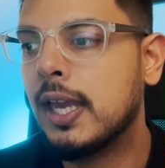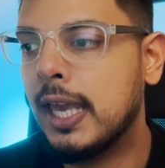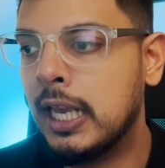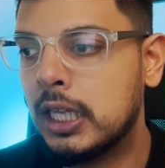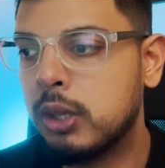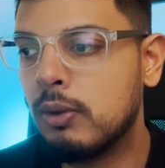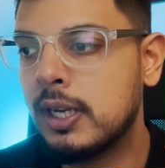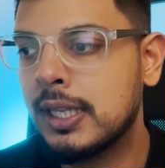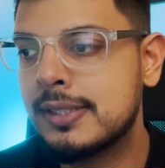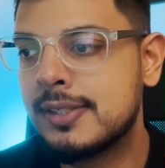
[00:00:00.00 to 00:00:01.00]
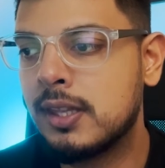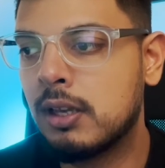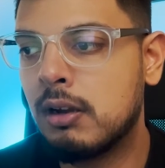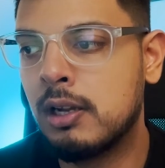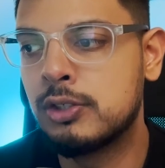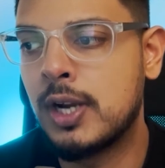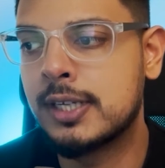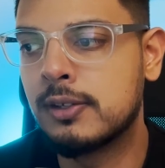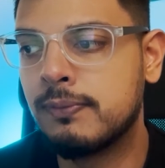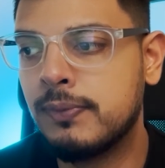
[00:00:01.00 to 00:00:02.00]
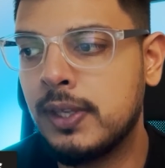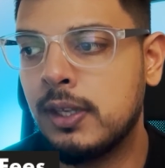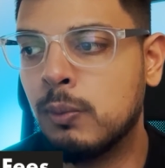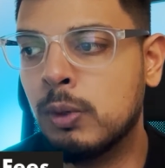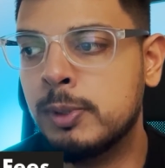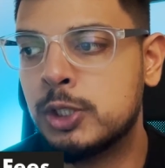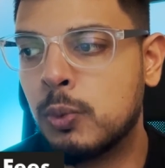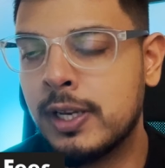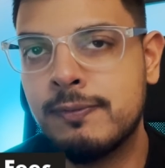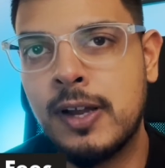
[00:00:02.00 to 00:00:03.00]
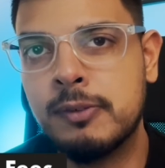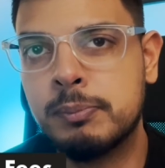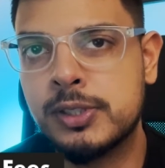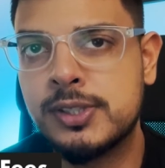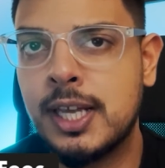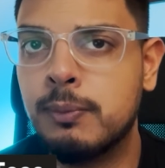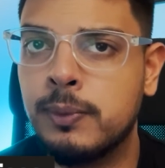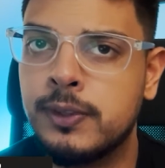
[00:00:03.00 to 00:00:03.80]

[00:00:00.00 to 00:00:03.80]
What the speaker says: including, let's say, the contractor fee will be 25%.